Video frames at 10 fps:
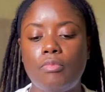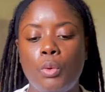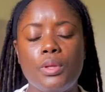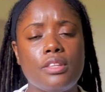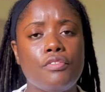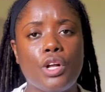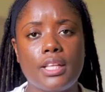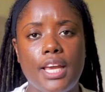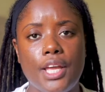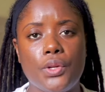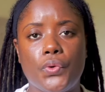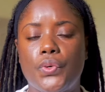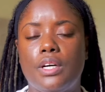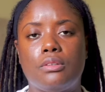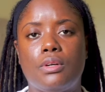with the
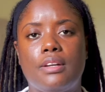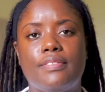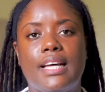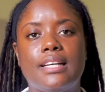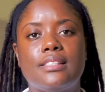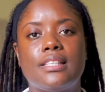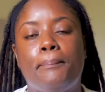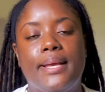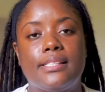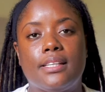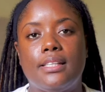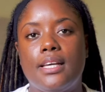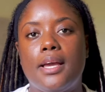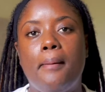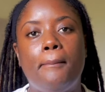volcano and all of that.
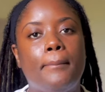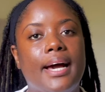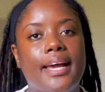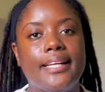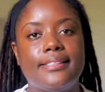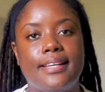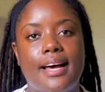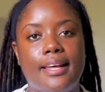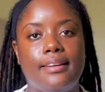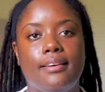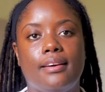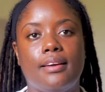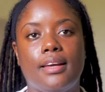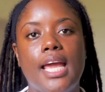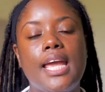Basically, my dad,
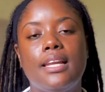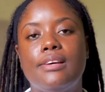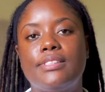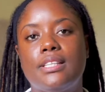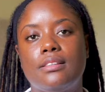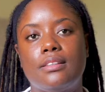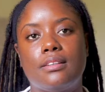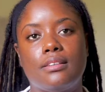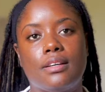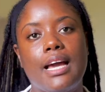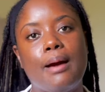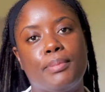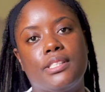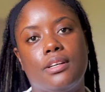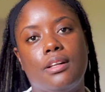he lives in the
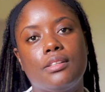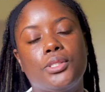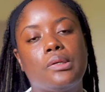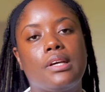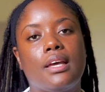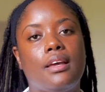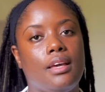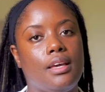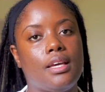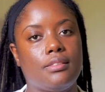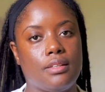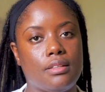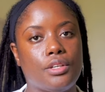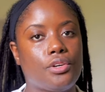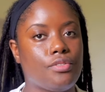capital, so he is in
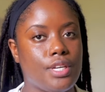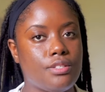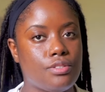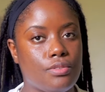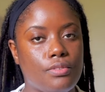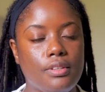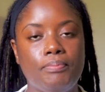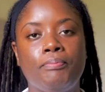the green zone.